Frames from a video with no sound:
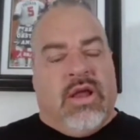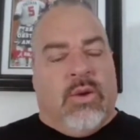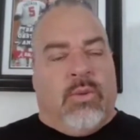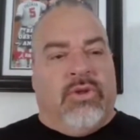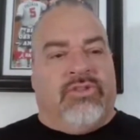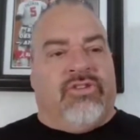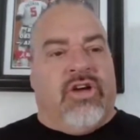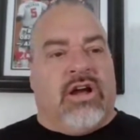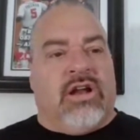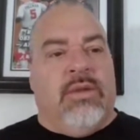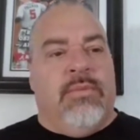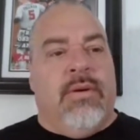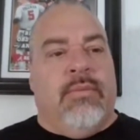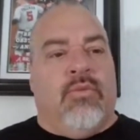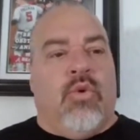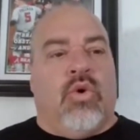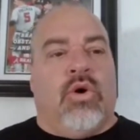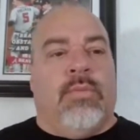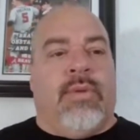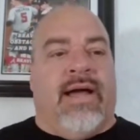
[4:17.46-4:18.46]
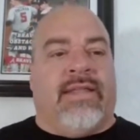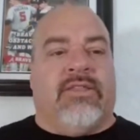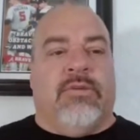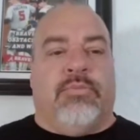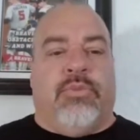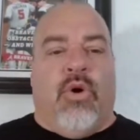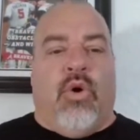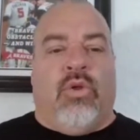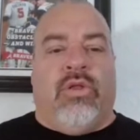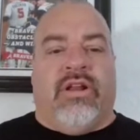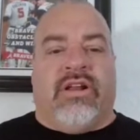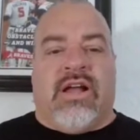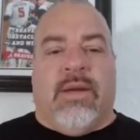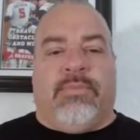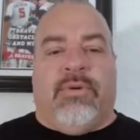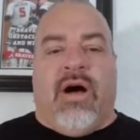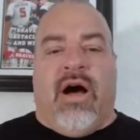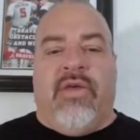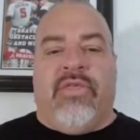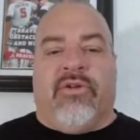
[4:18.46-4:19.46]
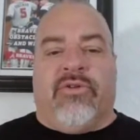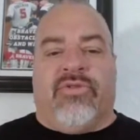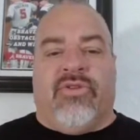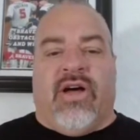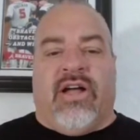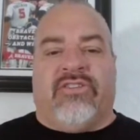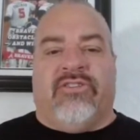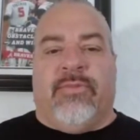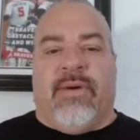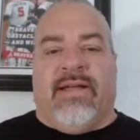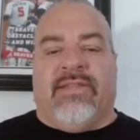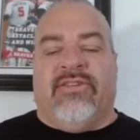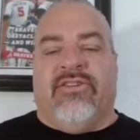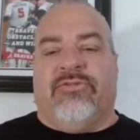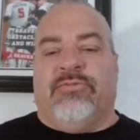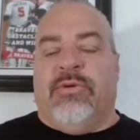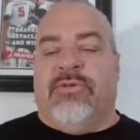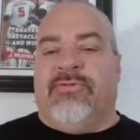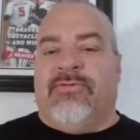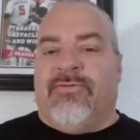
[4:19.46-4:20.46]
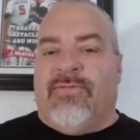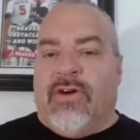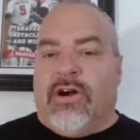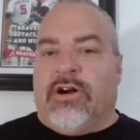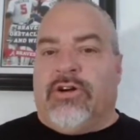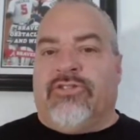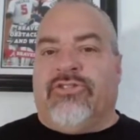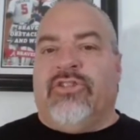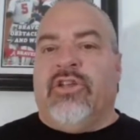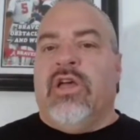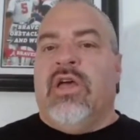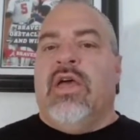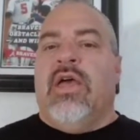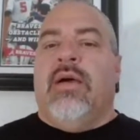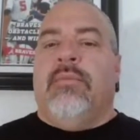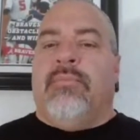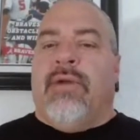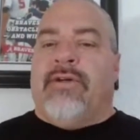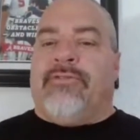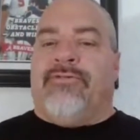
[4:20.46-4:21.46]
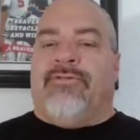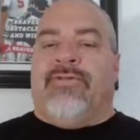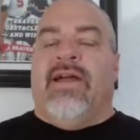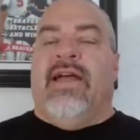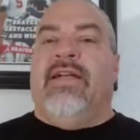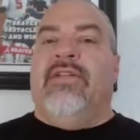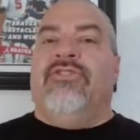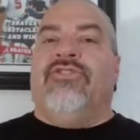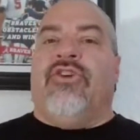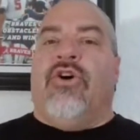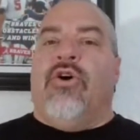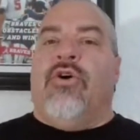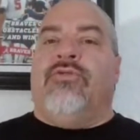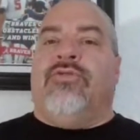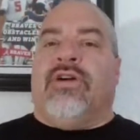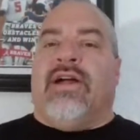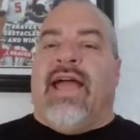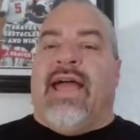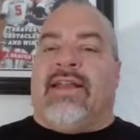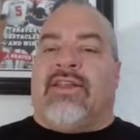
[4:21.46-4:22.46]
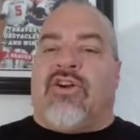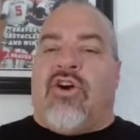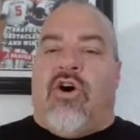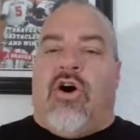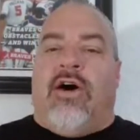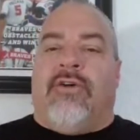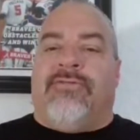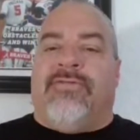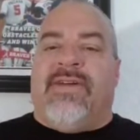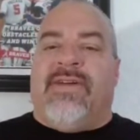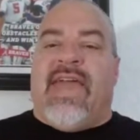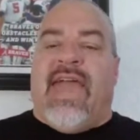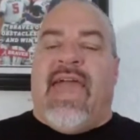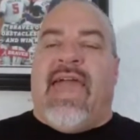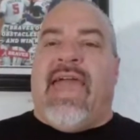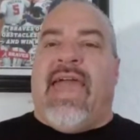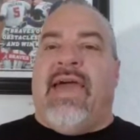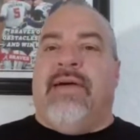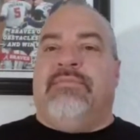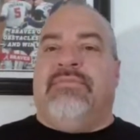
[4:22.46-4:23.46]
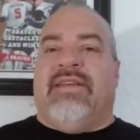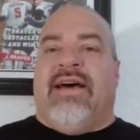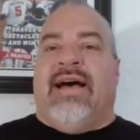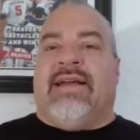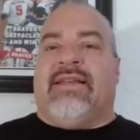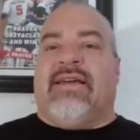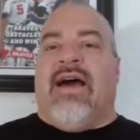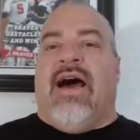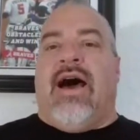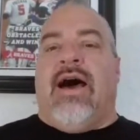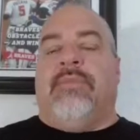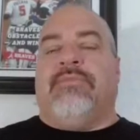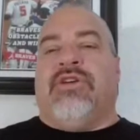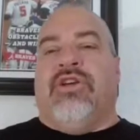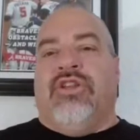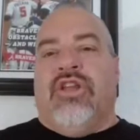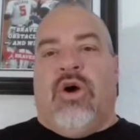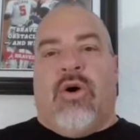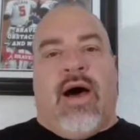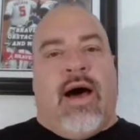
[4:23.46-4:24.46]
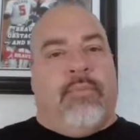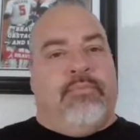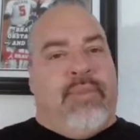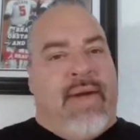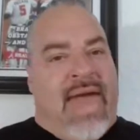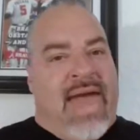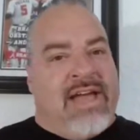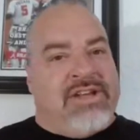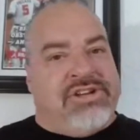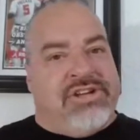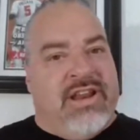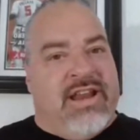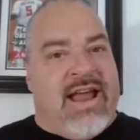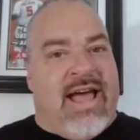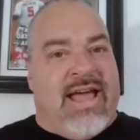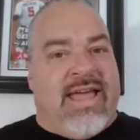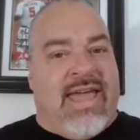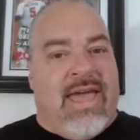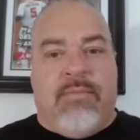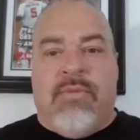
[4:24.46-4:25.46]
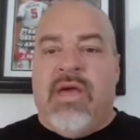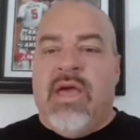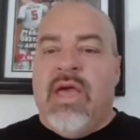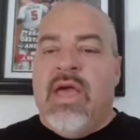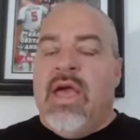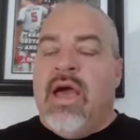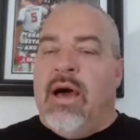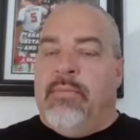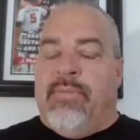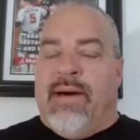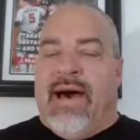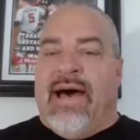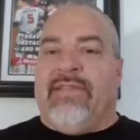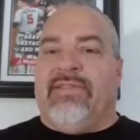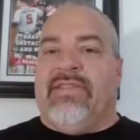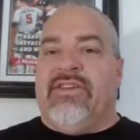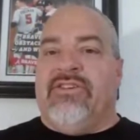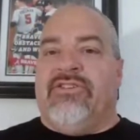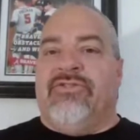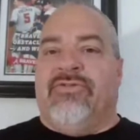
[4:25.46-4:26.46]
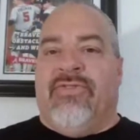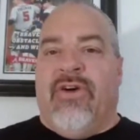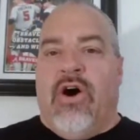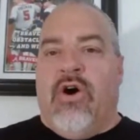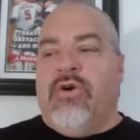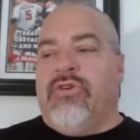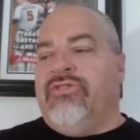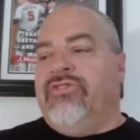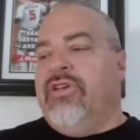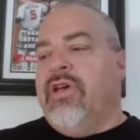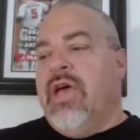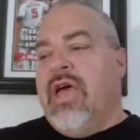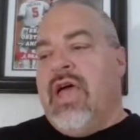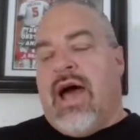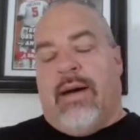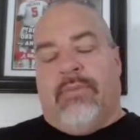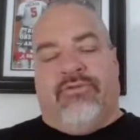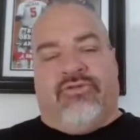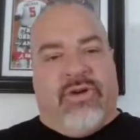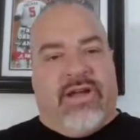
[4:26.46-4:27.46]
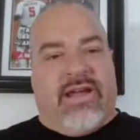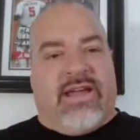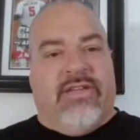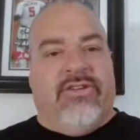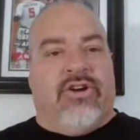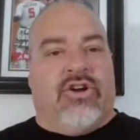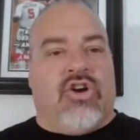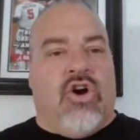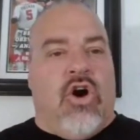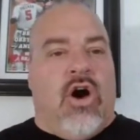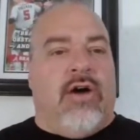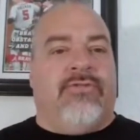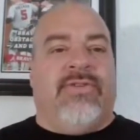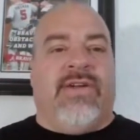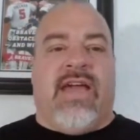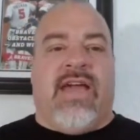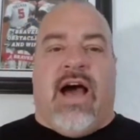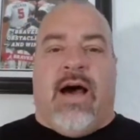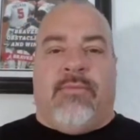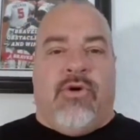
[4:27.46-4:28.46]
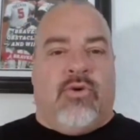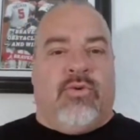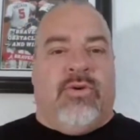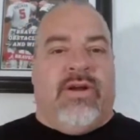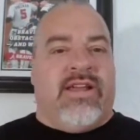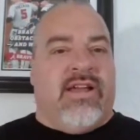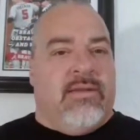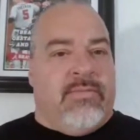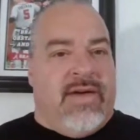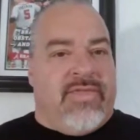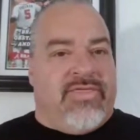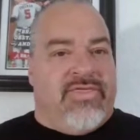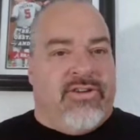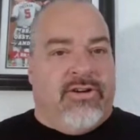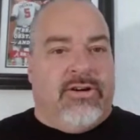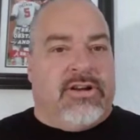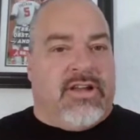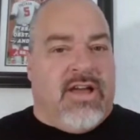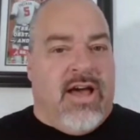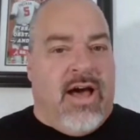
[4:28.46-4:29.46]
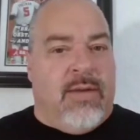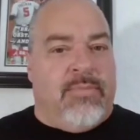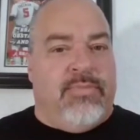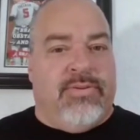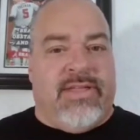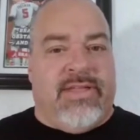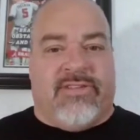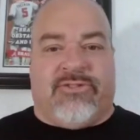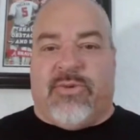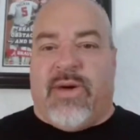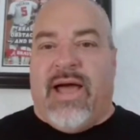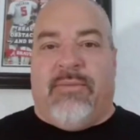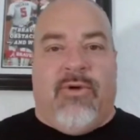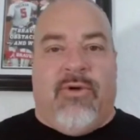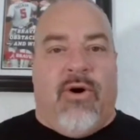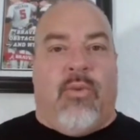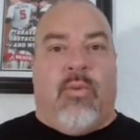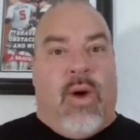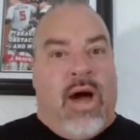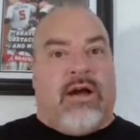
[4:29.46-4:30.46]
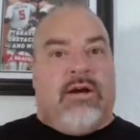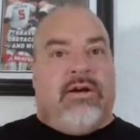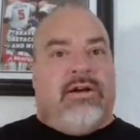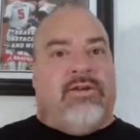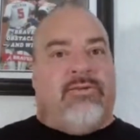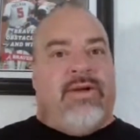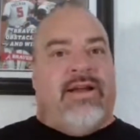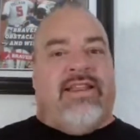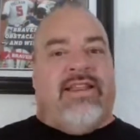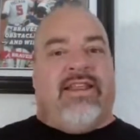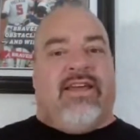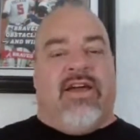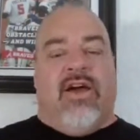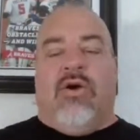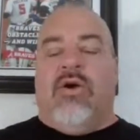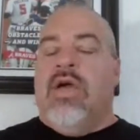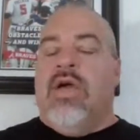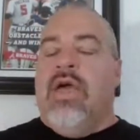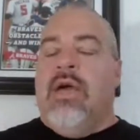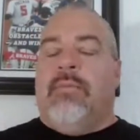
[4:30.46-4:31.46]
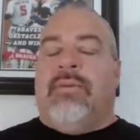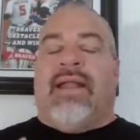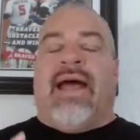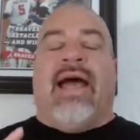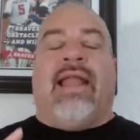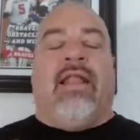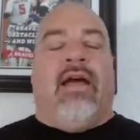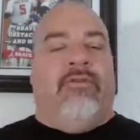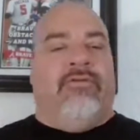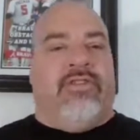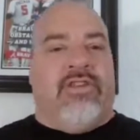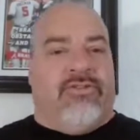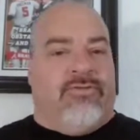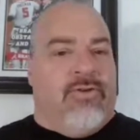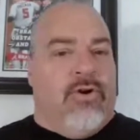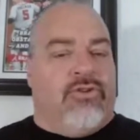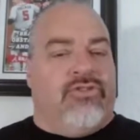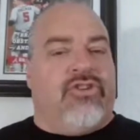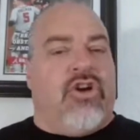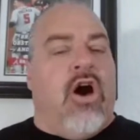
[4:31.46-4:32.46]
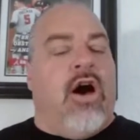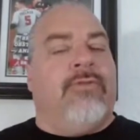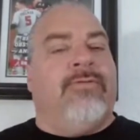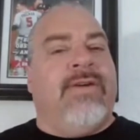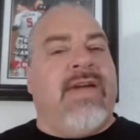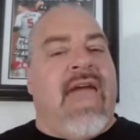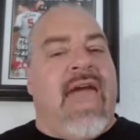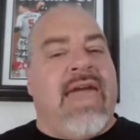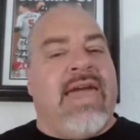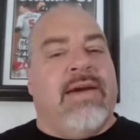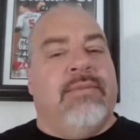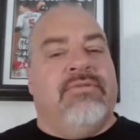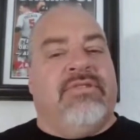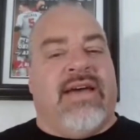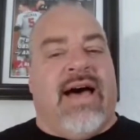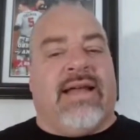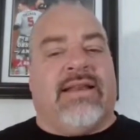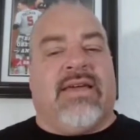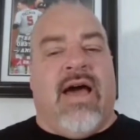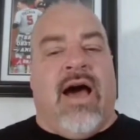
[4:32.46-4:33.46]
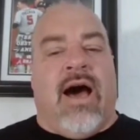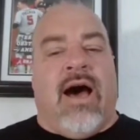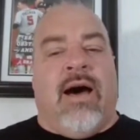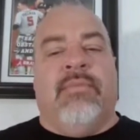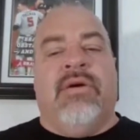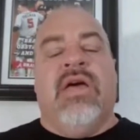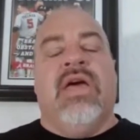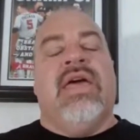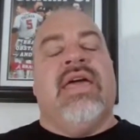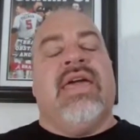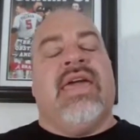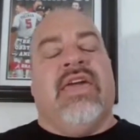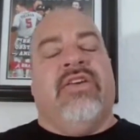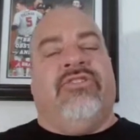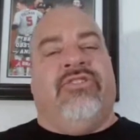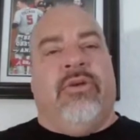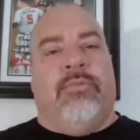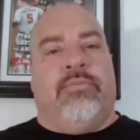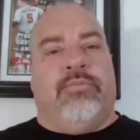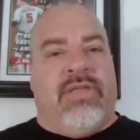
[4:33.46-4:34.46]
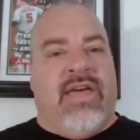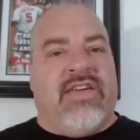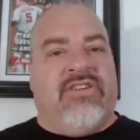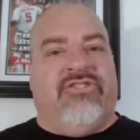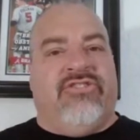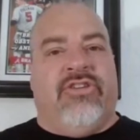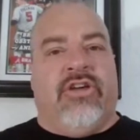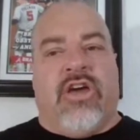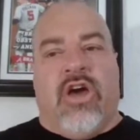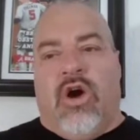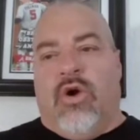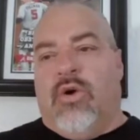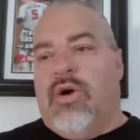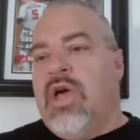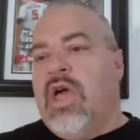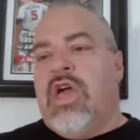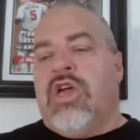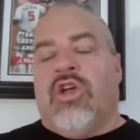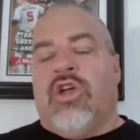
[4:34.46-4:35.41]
Now, we'll talk a little bit more about the poll and a couple other thoughts about this. But first, my friends over at coffeeam.com, you know how passionate I am about these folks. I'm drinking their coffee. I'm already on my third cup. That's why I'm all wired and ready to go. But I love these folks. Coffeeam.com is the place to go.